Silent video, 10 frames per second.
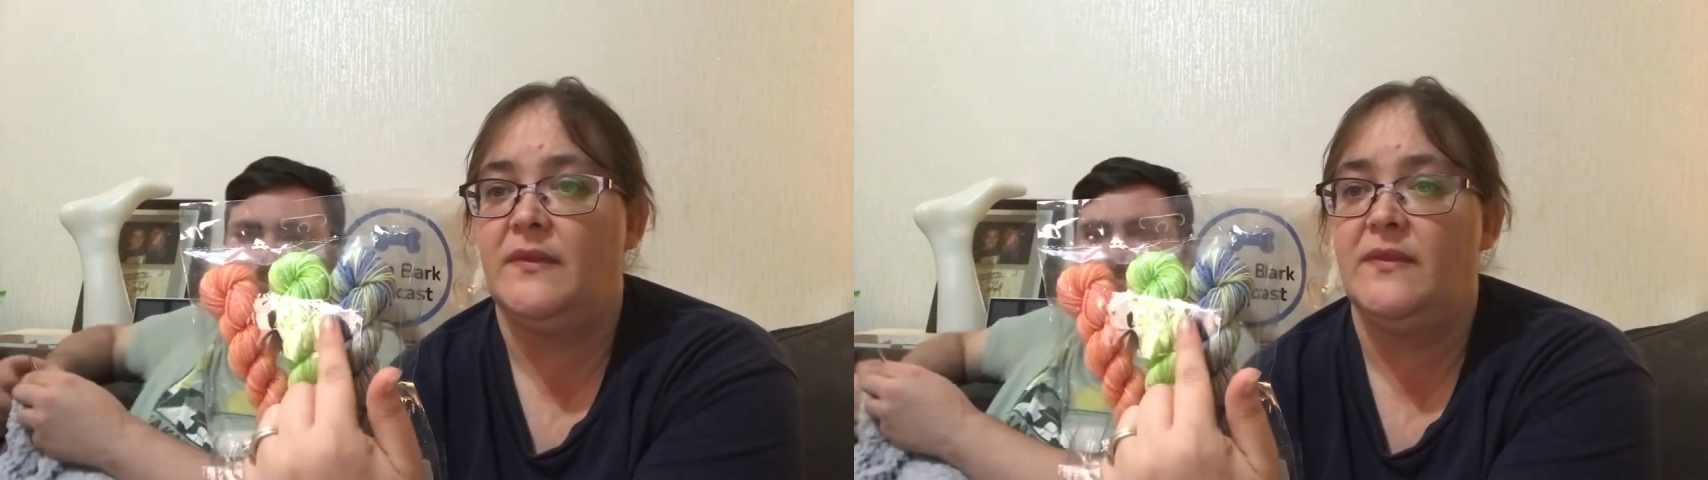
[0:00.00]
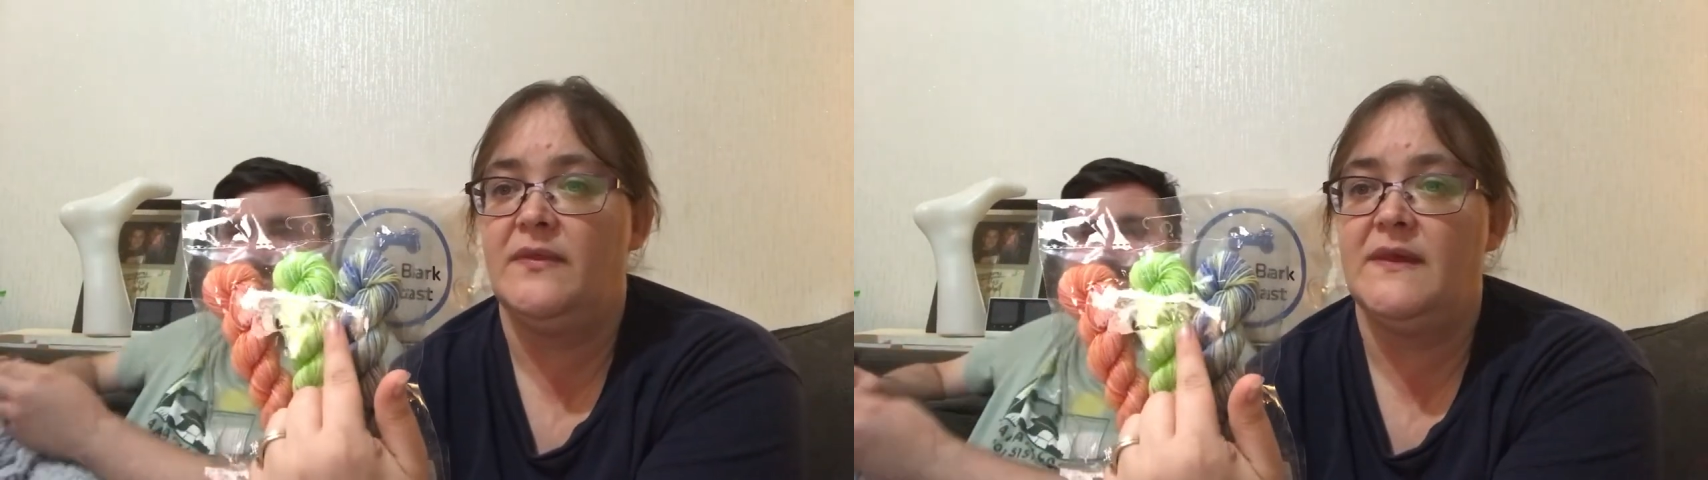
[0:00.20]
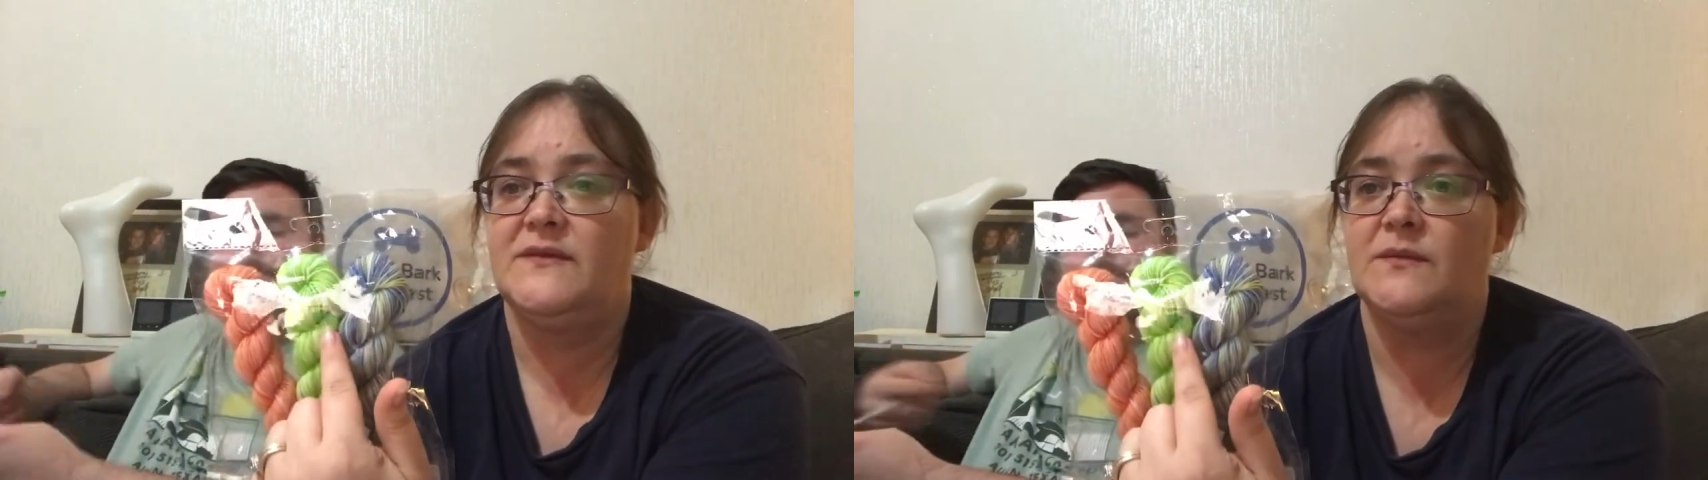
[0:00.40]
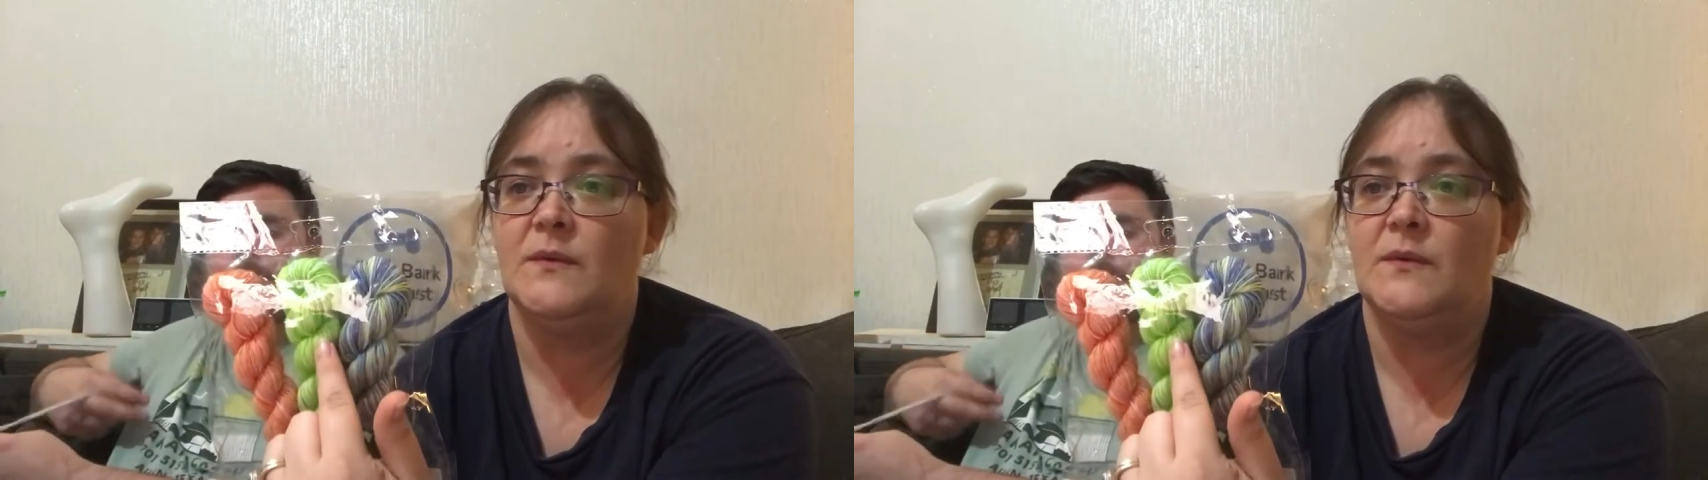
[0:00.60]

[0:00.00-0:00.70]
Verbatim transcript: This